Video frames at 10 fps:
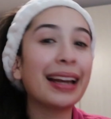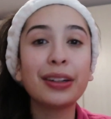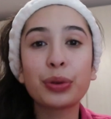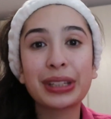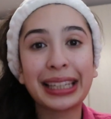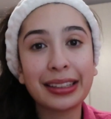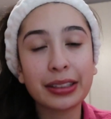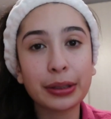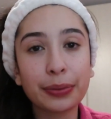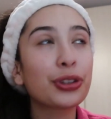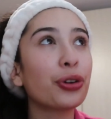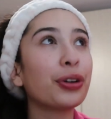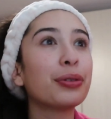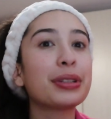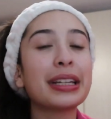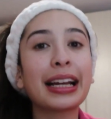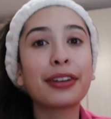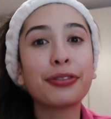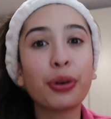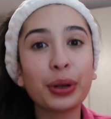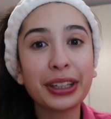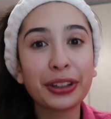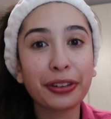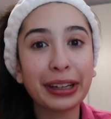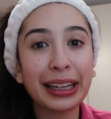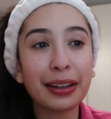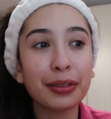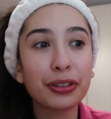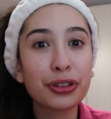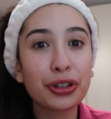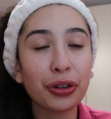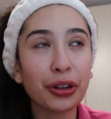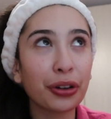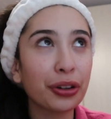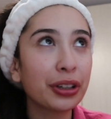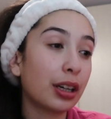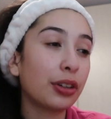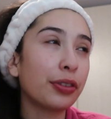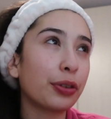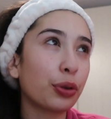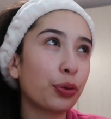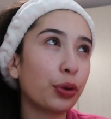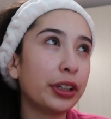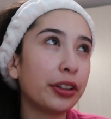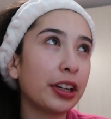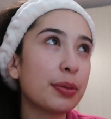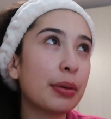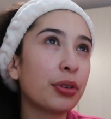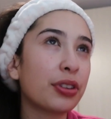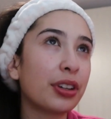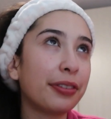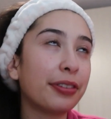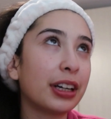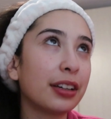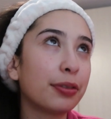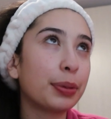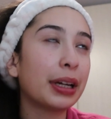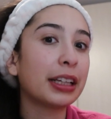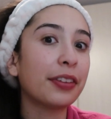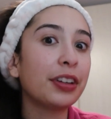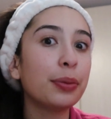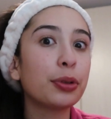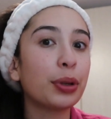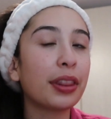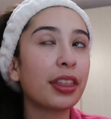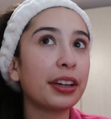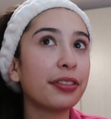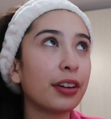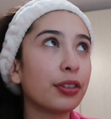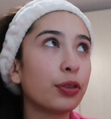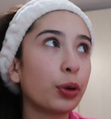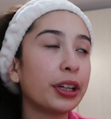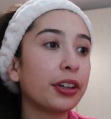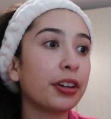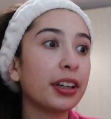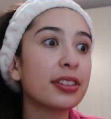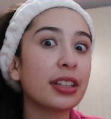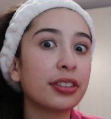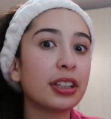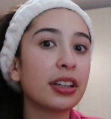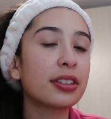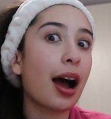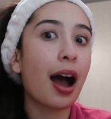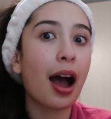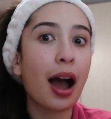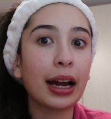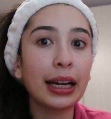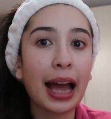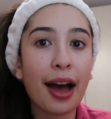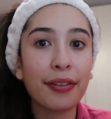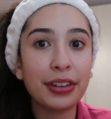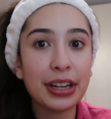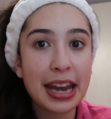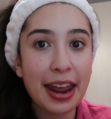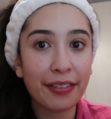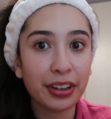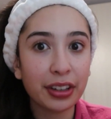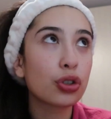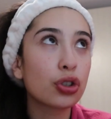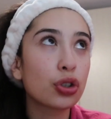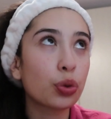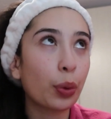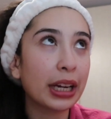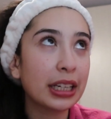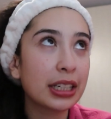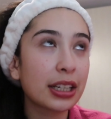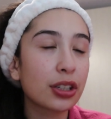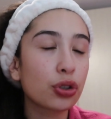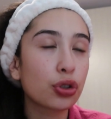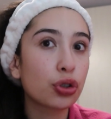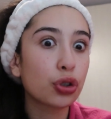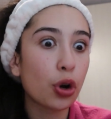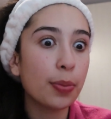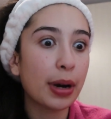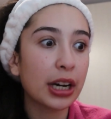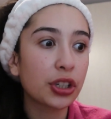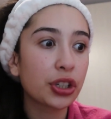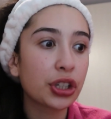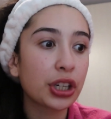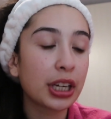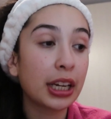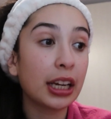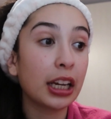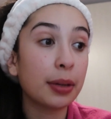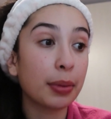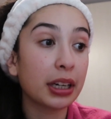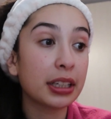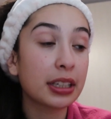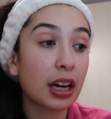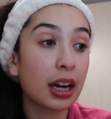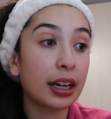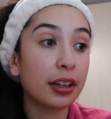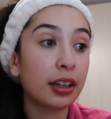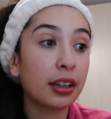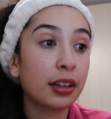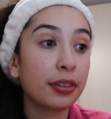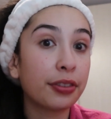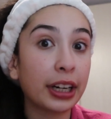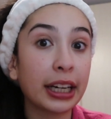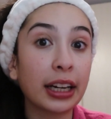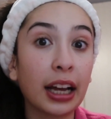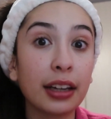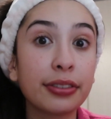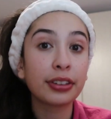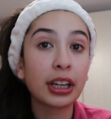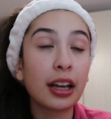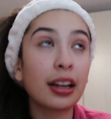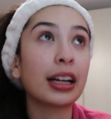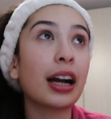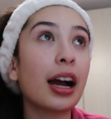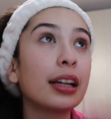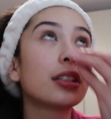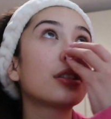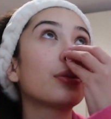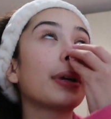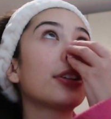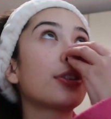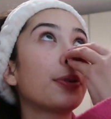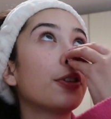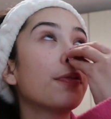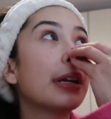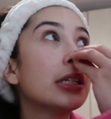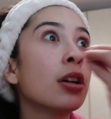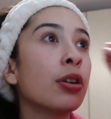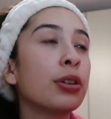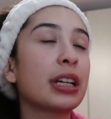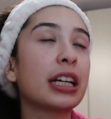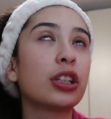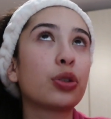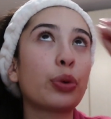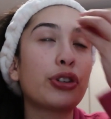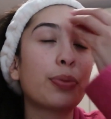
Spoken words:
and it was heated, so it was in like a 40-degree studio. I don't know if it was 40 degrees, maybe it was 35, but like definitely between 35 to 40 degrees Celsius. I have never sweat so much in my entire freaking life. Like I had sweat dripping off my nose, I had sweat